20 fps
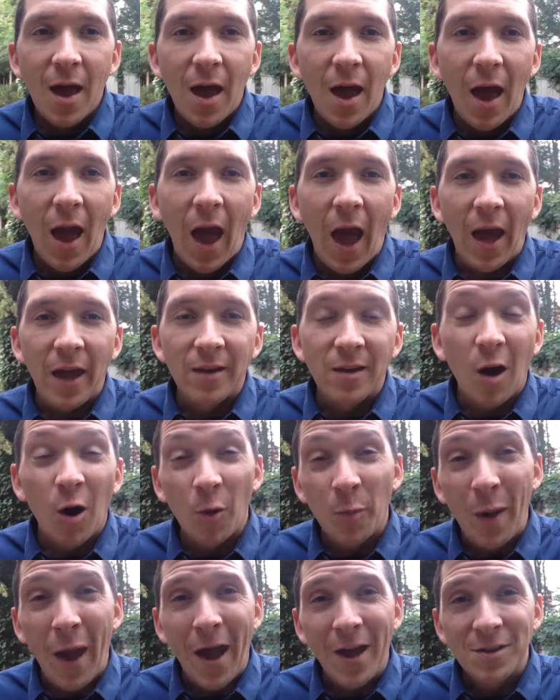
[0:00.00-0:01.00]
at
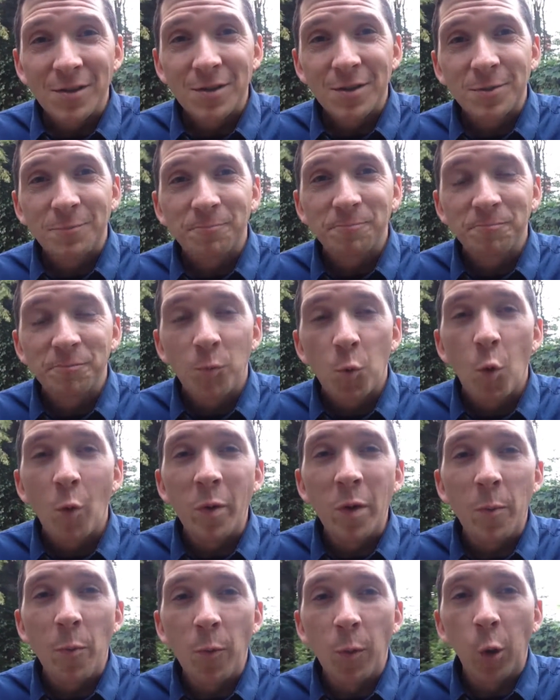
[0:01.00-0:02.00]
our past. We'll
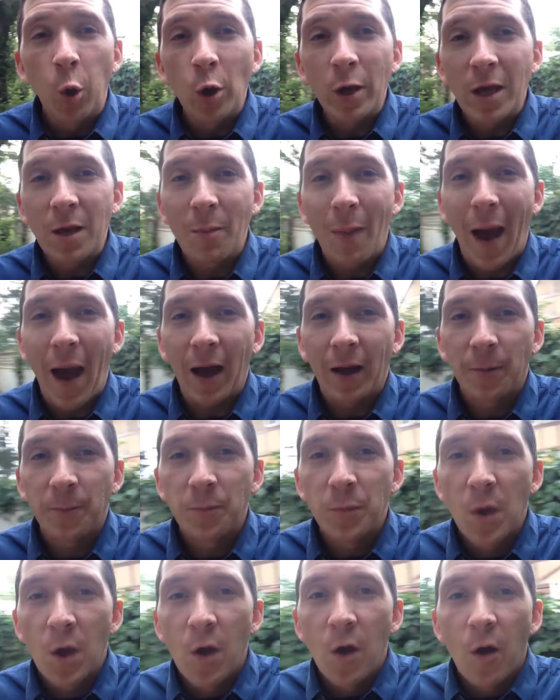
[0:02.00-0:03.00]
be looking back
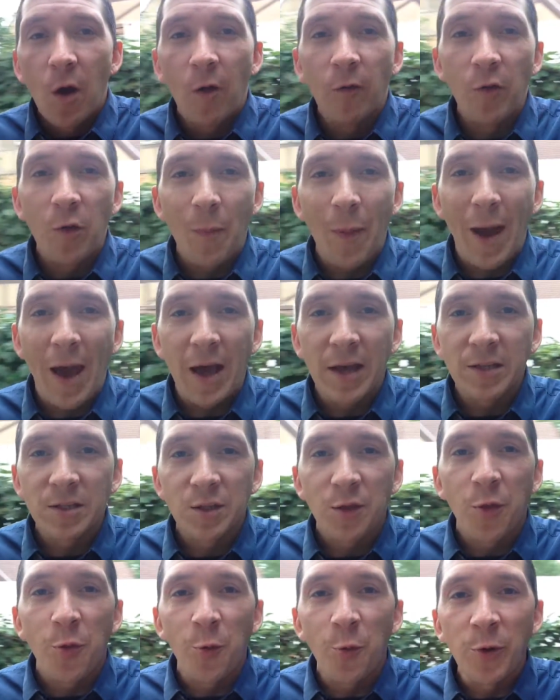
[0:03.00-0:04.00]
over the
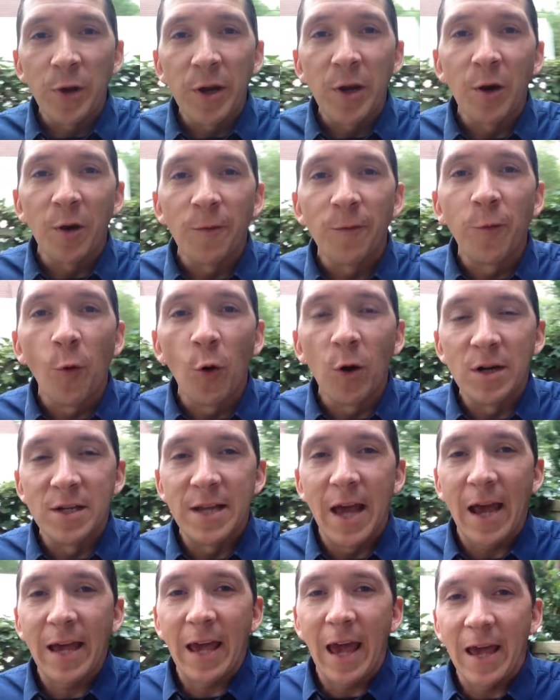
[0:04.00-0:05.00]
past 3 or 4
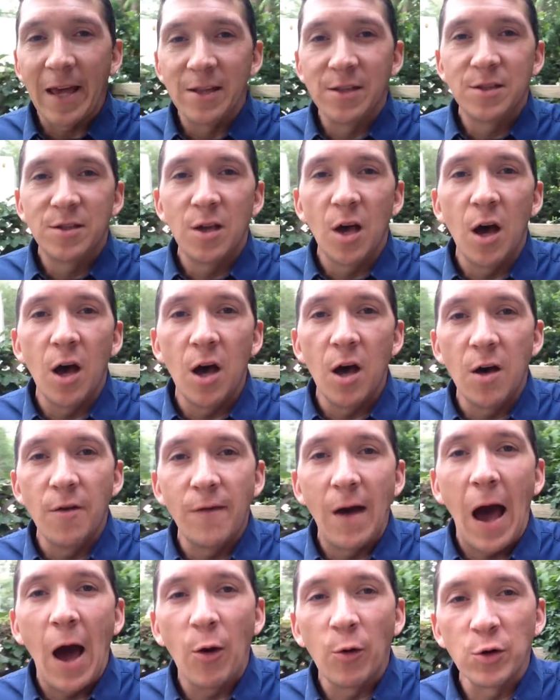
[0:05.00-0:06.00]
decades of
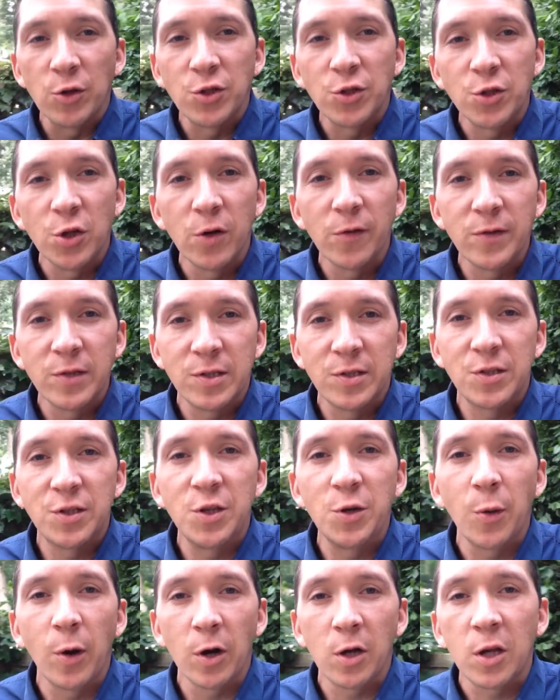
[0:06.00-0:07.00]
our service
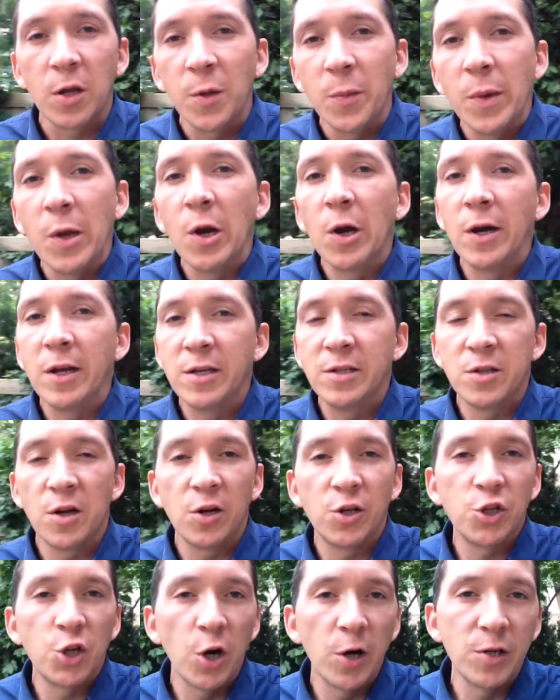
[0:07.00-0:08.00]
to our communities, our
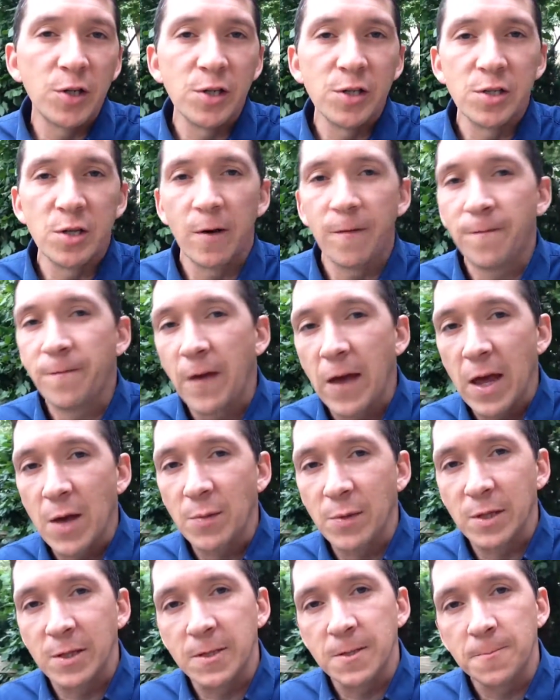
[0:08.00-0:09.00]
churches, our
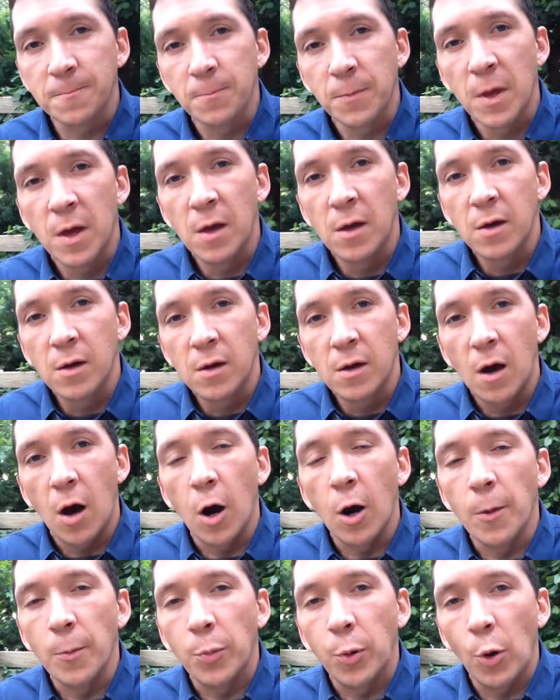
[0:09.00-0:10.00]
families,
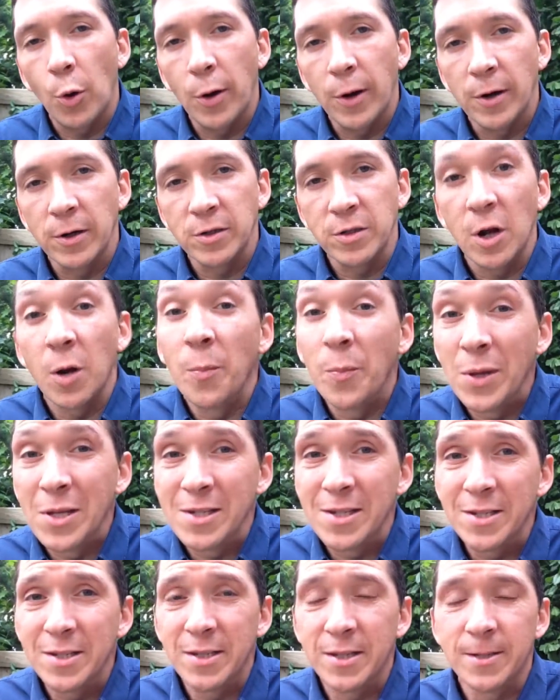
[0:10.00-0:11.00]
our employers, our
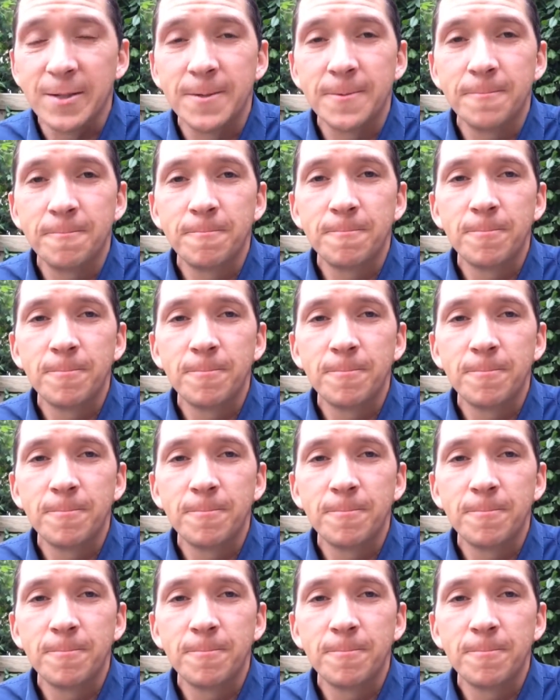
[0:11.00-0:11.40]
businesses.